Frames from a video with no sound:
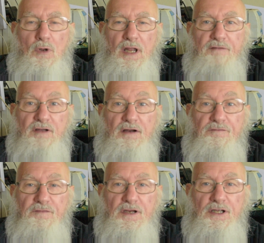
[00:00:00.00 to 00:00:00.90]
Well, I've got to
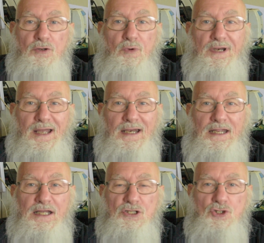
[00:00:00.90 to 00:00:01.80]
fit into a
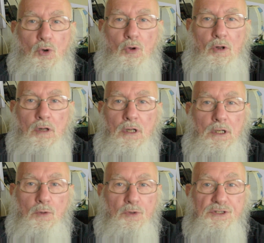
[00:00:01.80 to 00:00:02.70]
90-inch hole,
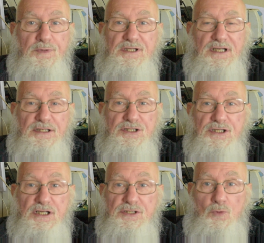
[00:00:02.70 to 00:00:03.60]
which means that just
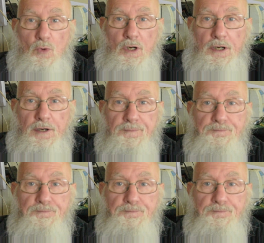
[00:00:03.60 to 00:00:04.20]
doesn't work.